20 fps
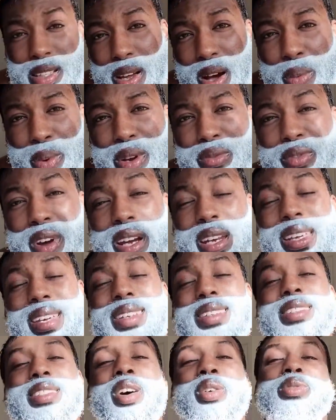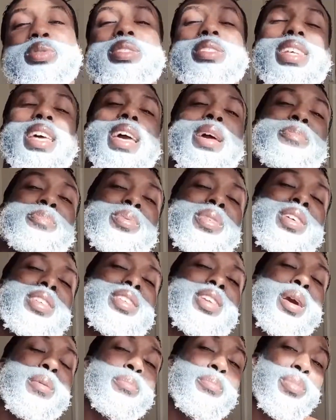are we ready? So tip
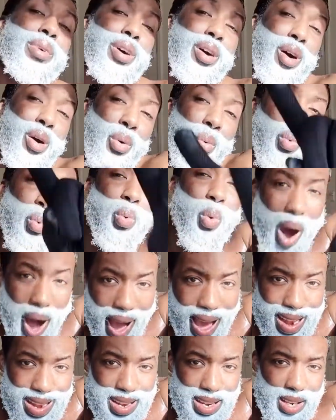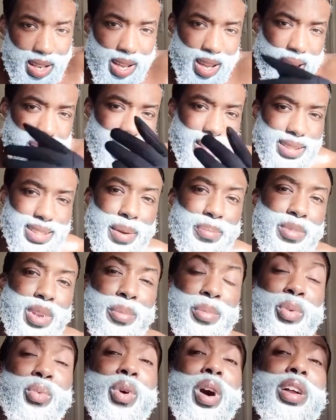number 1. Tip
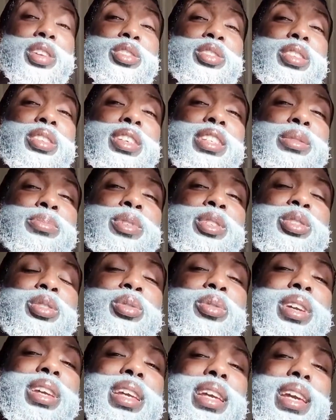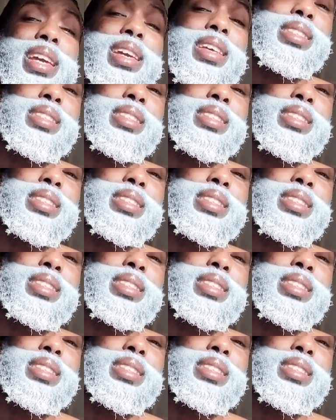number 1 you need to be doing is